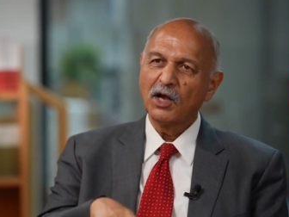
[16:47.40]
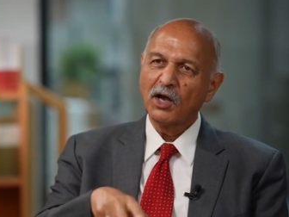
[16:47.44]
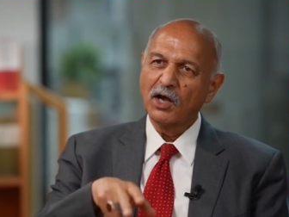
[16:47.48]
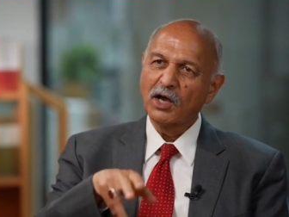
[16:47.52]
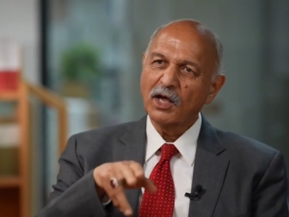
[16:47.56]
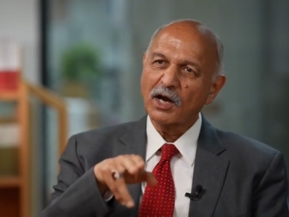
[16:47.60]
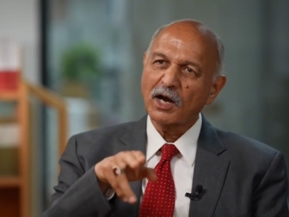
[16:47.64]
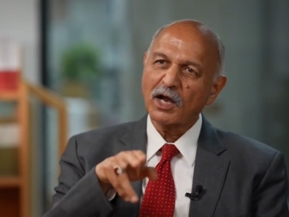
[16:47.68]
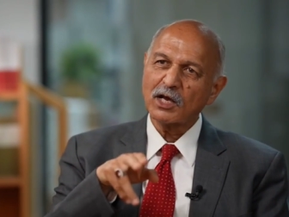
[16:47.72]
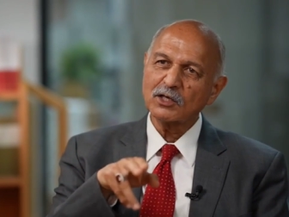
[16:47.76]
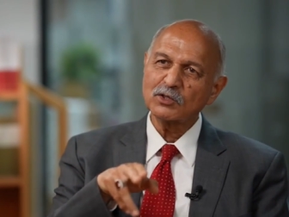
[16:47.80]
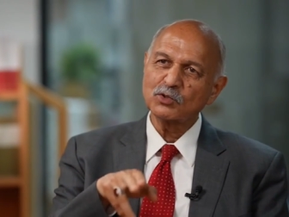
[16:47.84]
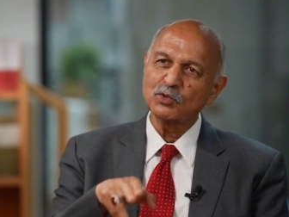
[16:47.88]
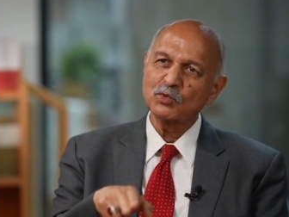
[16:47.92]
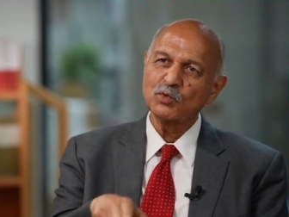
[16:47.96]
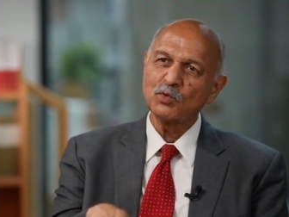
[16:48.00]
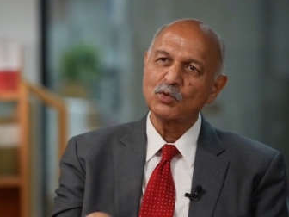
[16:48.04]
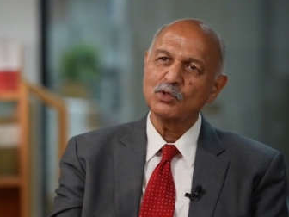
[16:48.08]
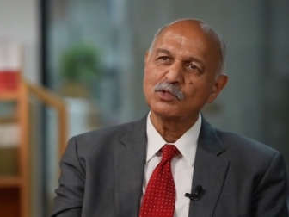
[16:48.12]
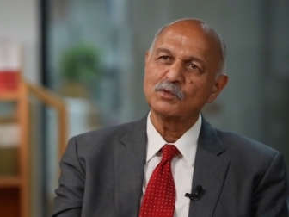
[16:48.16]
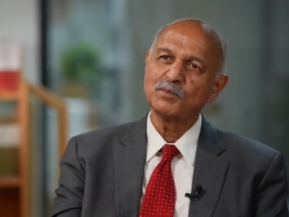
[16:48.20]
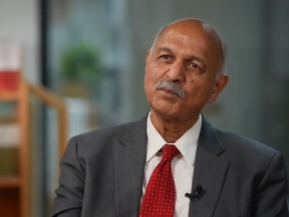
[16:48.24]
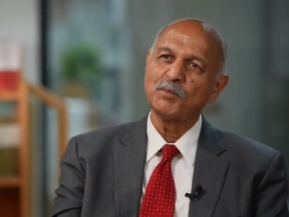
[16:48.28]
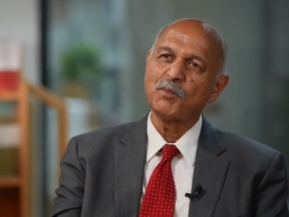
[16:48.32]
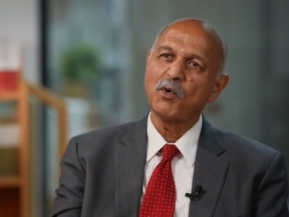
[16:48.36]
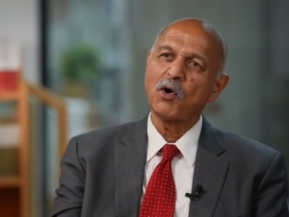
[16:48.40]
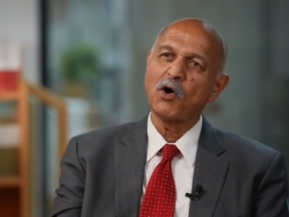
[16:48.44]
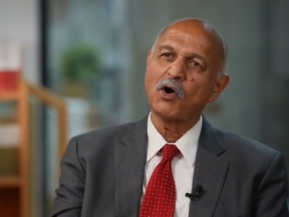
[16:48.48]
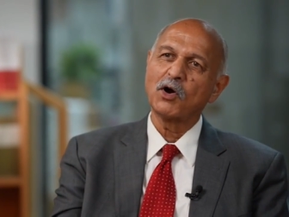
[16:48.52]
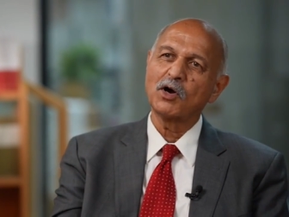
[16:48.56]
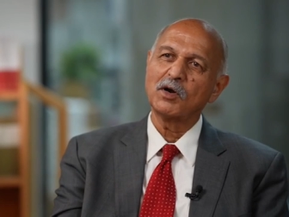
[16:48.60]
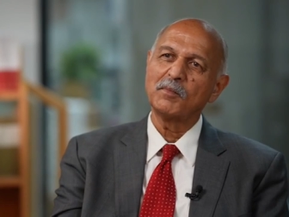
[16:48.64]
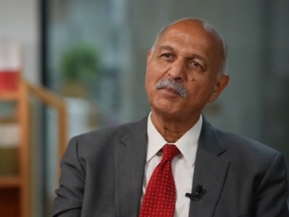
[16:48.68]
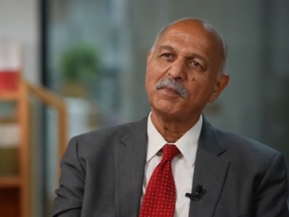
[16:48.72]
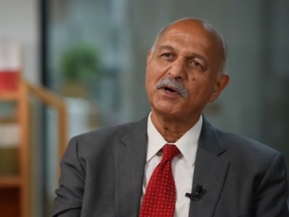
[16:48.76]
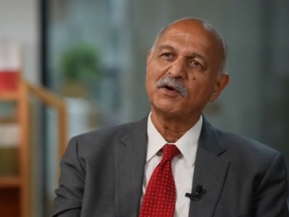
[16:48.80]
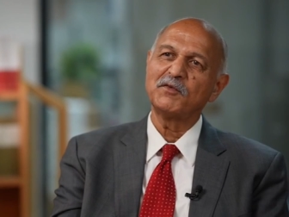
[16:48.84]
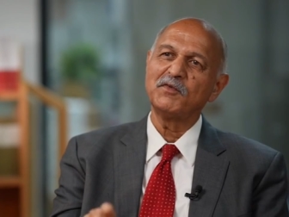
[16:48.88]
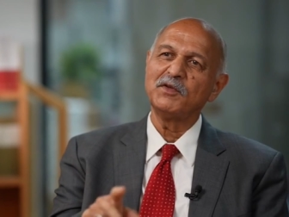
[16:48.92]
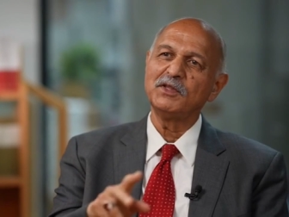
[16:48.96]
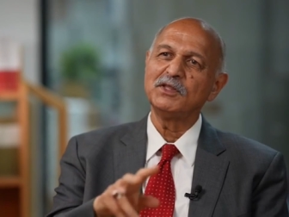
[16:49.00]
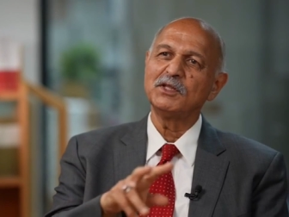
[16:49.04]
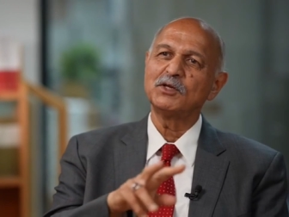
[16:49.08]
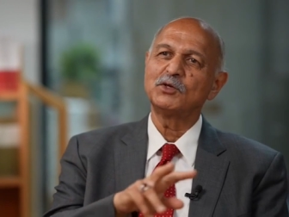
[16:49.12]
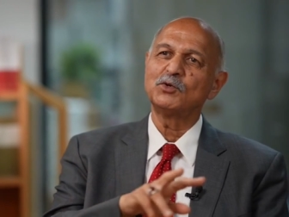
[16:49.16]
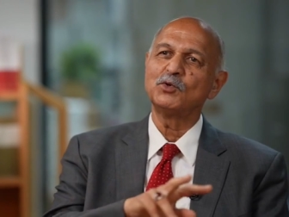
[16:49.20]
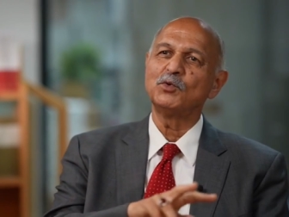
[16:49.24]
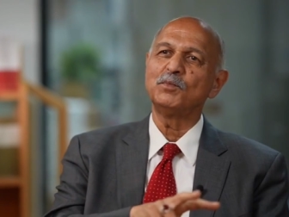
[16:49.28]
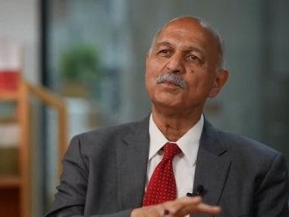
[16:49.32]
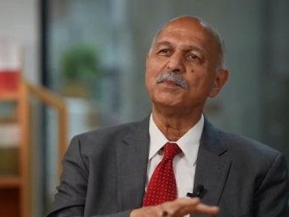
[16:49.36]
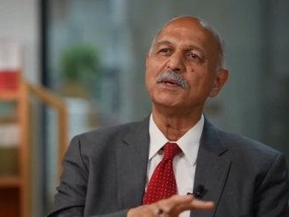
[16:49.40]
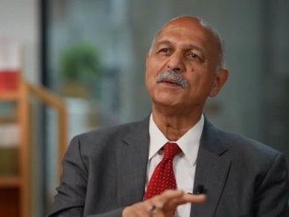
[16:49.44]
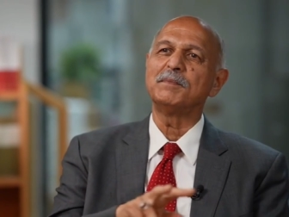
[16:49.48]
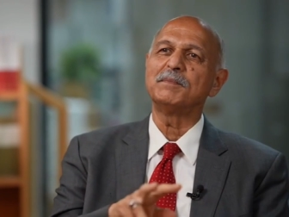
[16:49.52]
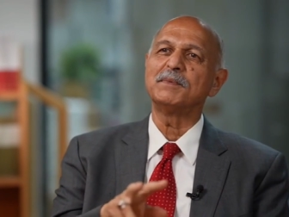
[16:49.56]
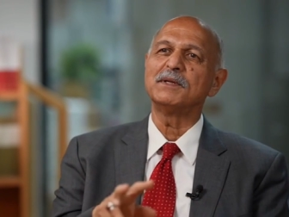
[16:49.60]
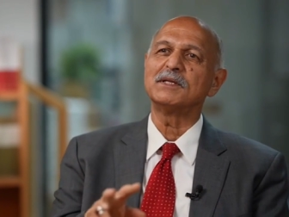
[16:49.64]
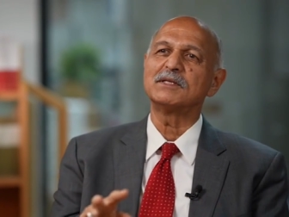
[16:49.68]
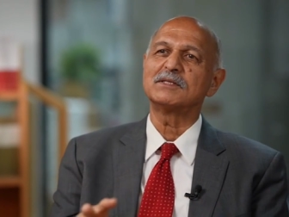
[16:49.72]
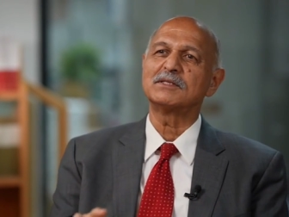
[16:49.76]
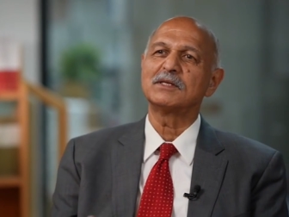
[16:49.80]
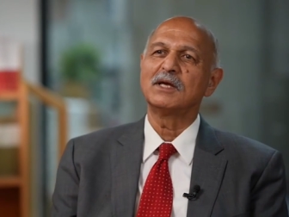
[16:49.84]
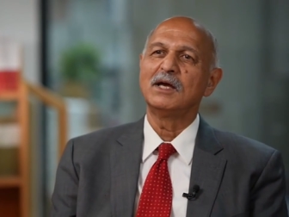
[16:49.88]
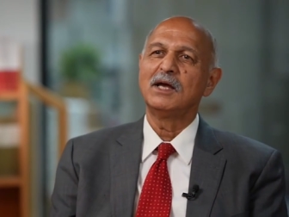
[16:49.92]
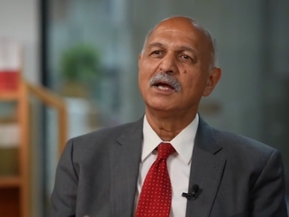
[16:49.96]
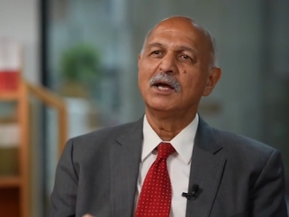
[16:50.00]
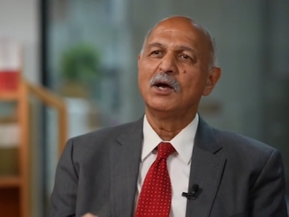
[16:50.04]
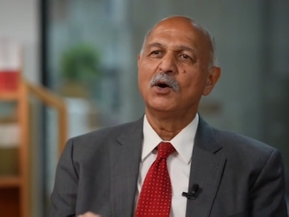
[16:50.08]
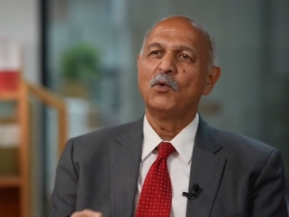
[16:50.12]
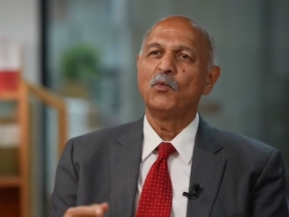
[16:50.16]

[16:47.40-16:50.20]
grassroots bond between the two peoples, yeah.